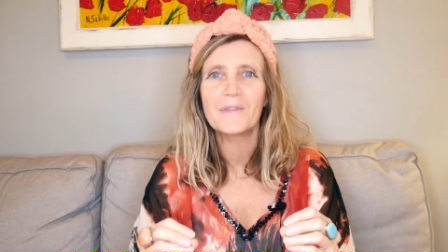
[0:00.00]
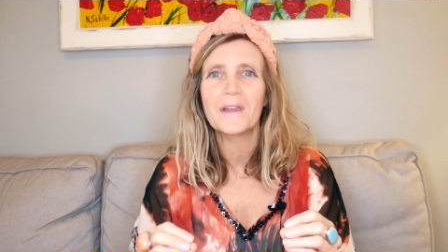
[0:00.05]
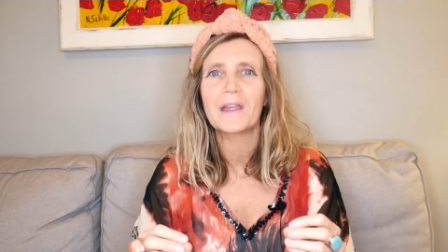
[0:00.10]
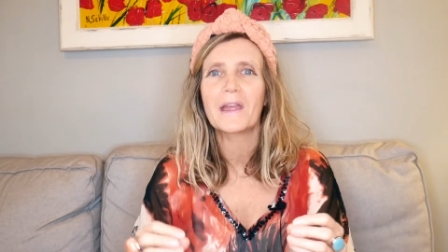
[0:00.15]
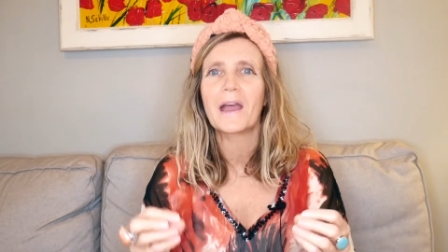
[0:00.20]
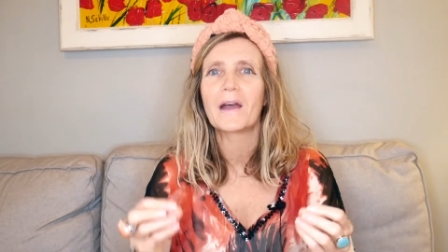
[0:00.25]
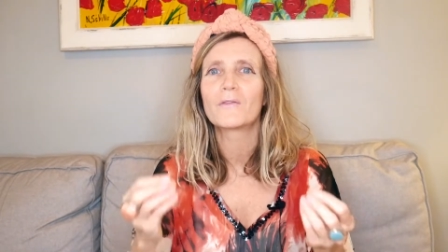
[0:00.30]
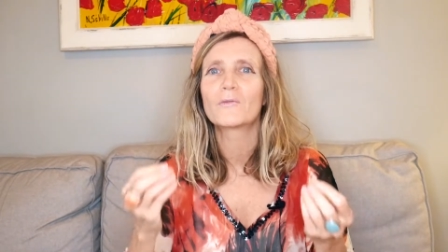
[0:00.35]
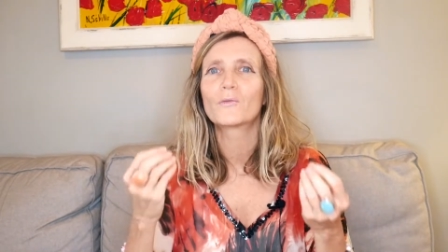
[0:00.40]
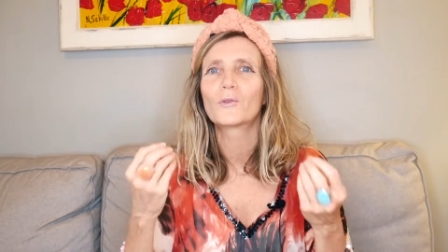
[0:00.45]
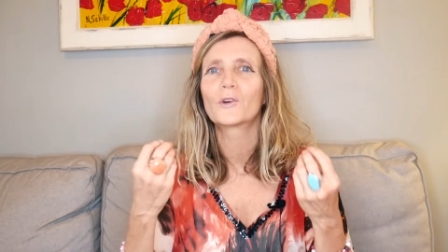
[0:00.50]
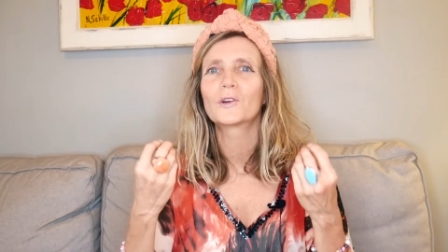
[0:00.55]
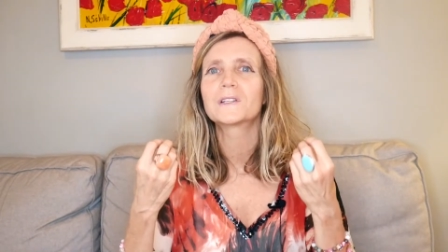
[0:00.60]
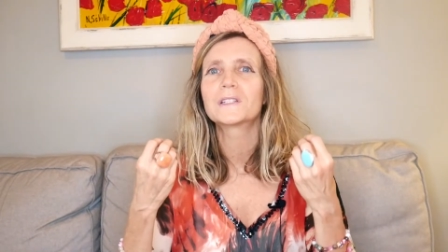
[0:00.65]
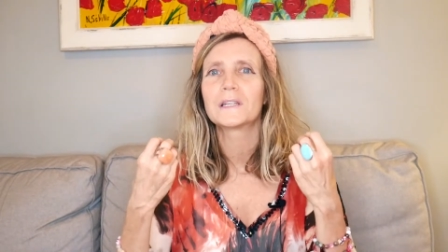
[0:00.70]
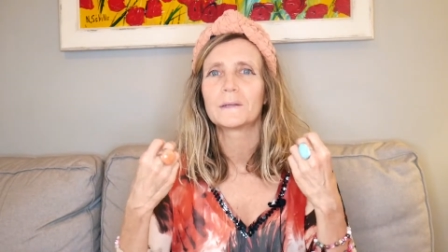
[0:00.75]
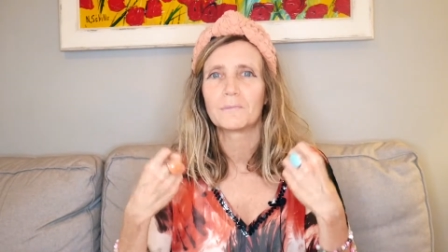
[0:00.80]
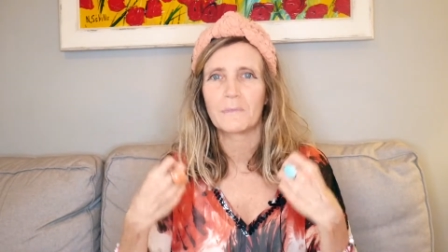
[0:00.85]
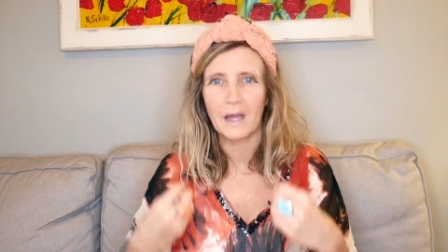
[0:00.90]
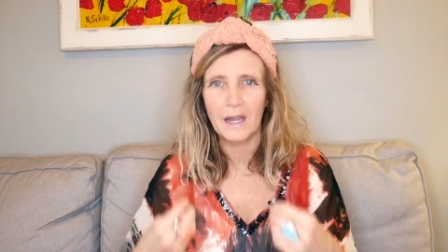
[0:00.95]
They have
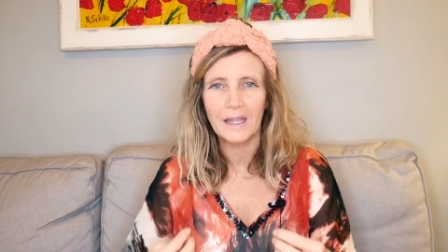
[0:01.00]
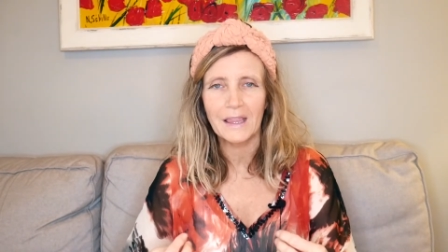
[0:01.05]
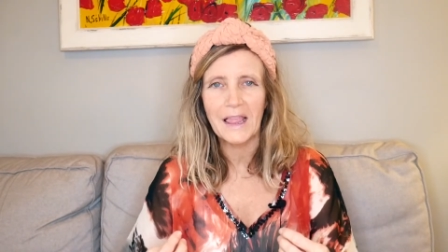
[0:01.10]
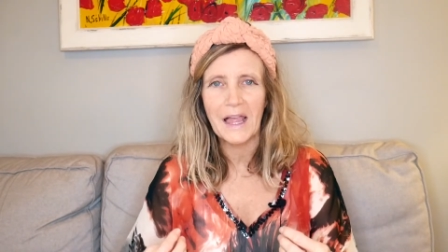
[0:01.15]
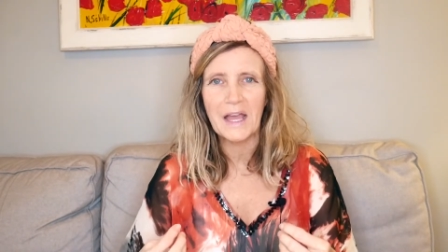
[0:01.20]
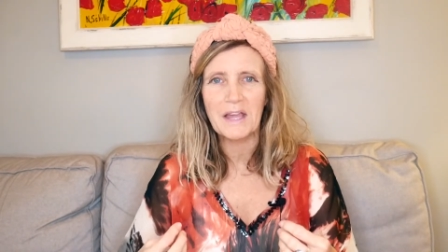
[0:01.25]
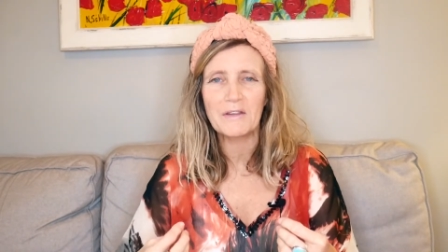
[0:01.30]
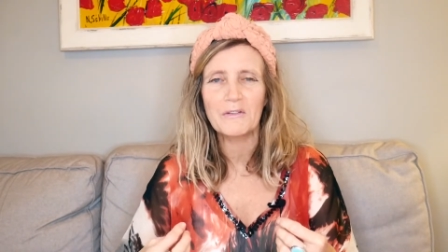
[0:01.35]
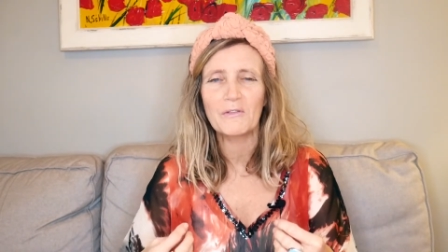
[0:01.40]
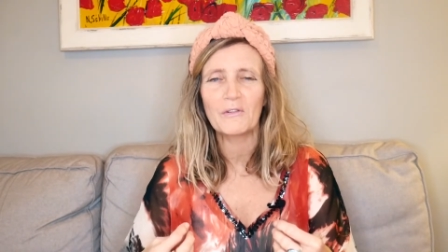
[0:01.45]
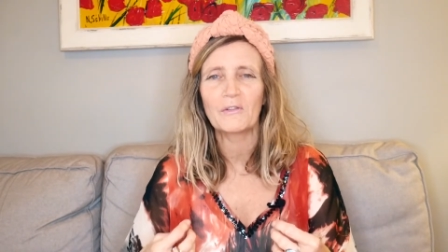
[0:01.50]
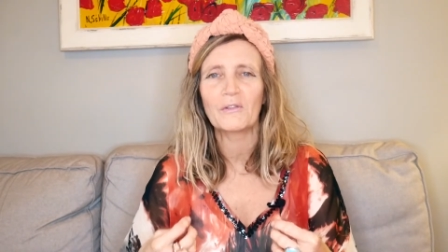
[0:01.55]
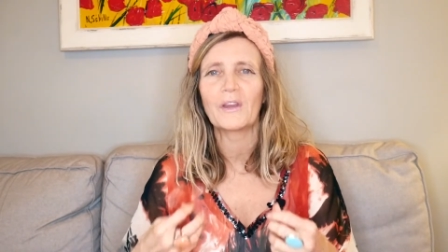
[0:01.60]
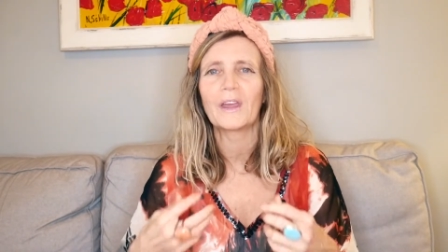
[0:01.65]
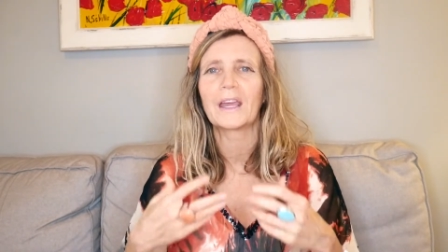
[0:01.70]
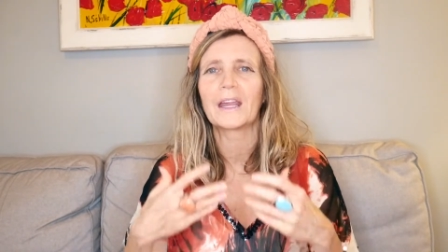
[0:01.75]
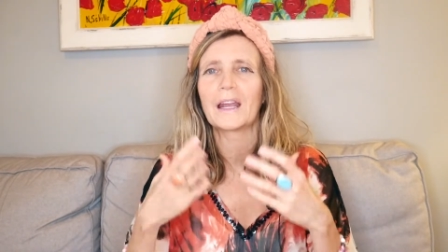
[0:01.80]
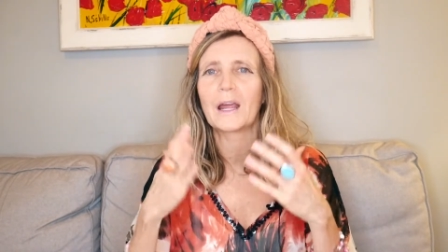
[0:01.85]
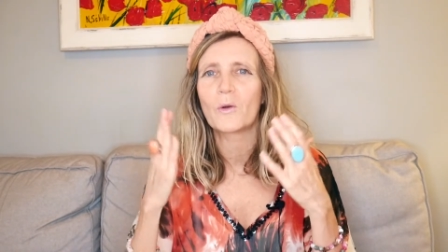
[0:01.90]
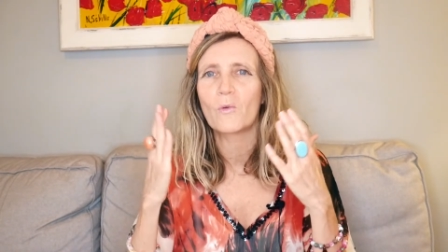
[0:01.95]
worked in my life,
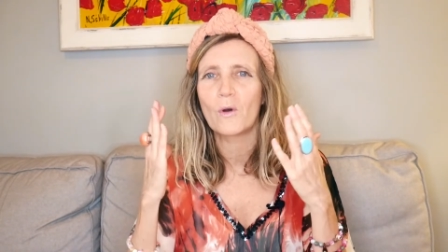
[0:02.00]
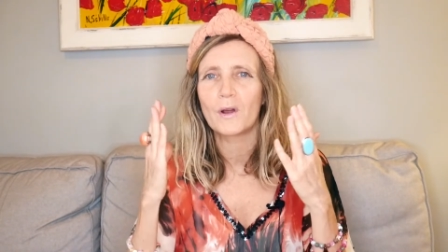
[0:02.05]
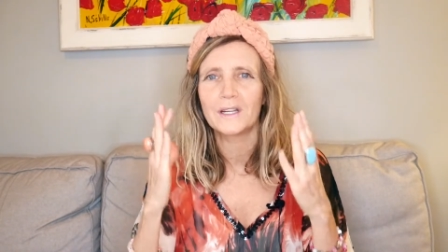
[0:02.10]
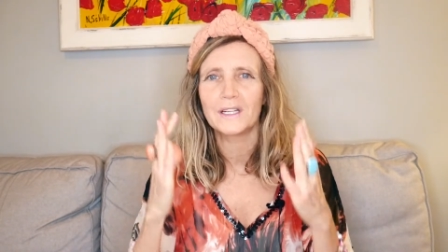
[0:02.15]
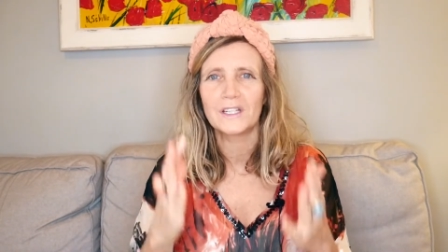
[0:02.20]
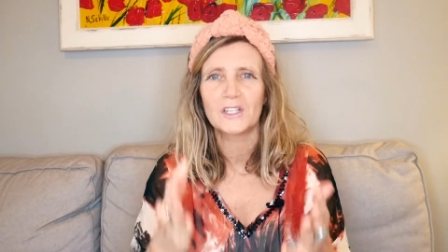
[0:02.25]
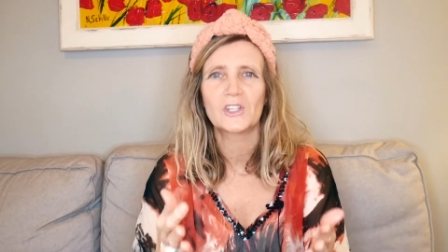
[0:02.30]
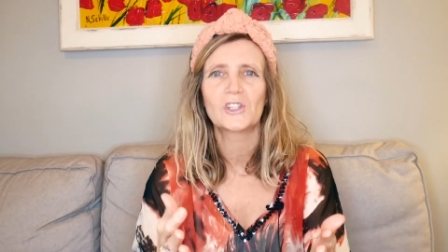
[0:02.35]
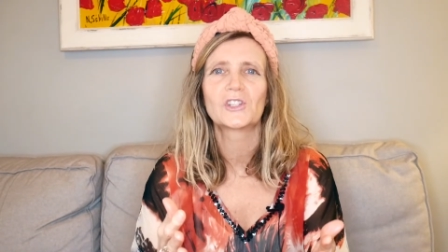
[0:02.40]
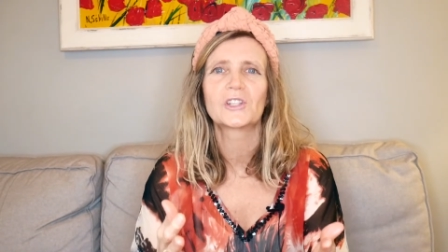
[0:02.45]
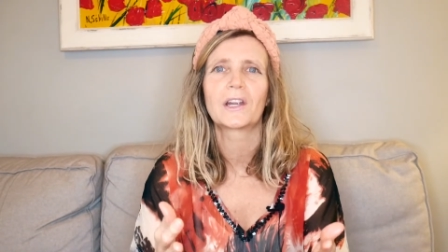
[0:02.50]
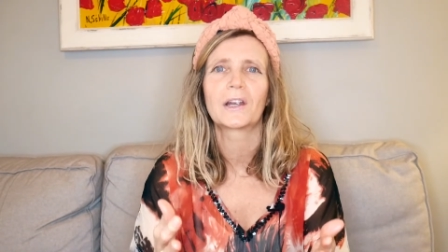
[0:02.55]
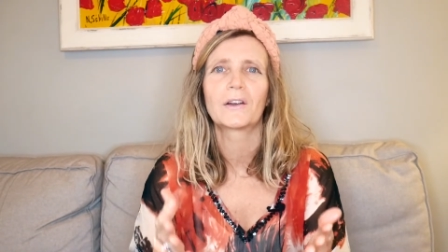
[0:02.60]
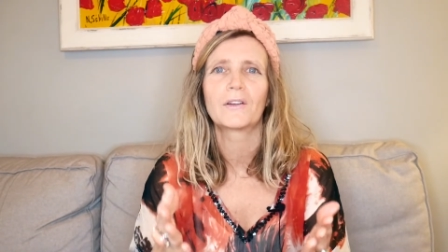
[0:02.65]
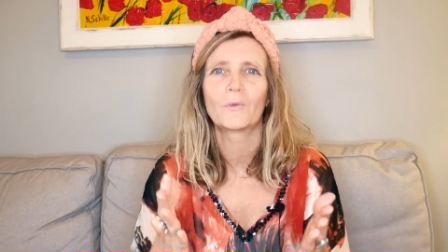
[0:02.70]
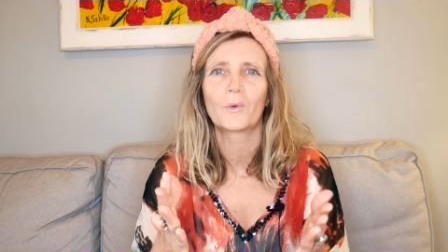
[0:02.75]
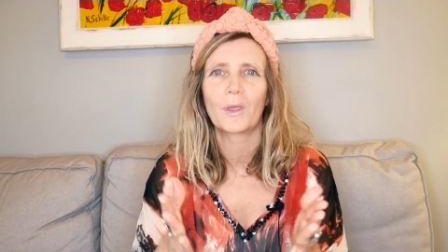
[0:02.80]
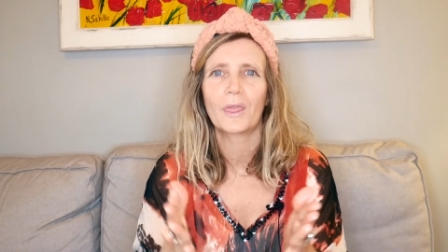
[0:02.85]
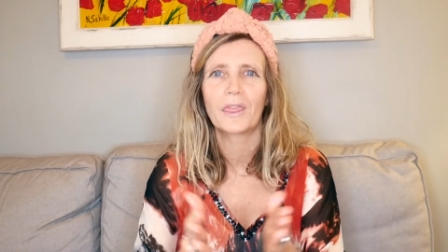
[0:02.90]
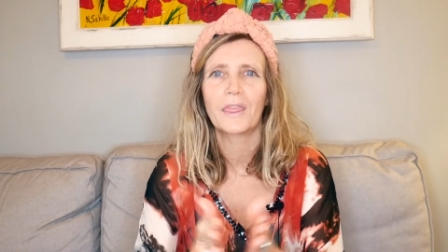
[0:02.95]
and I wanted to
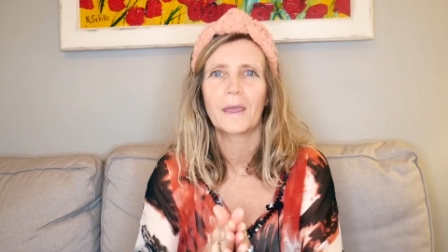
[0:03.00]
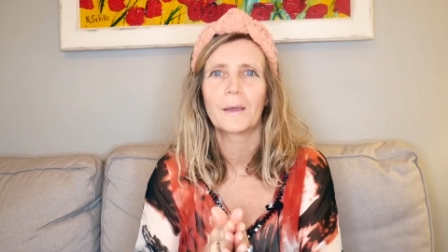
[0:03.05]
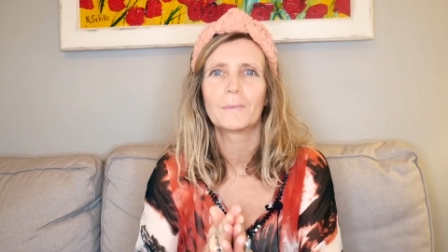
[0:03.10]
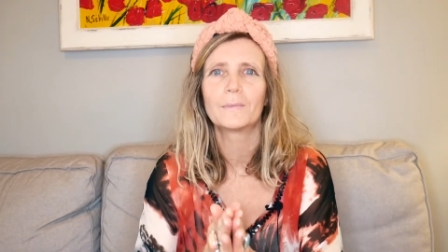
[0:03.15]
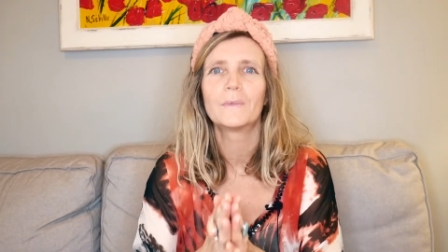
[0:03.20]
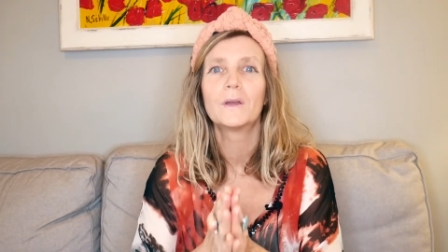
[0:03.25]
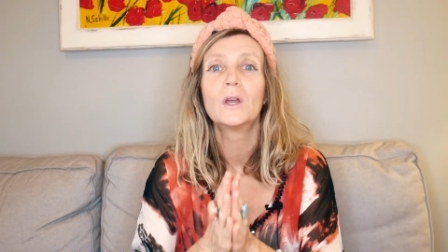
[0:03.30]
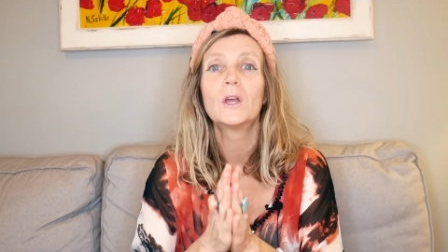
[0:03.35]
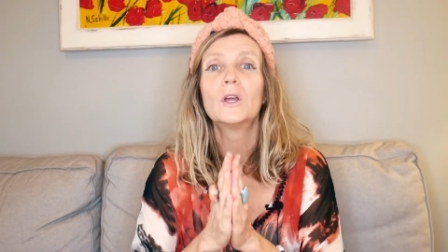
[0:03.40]
share with them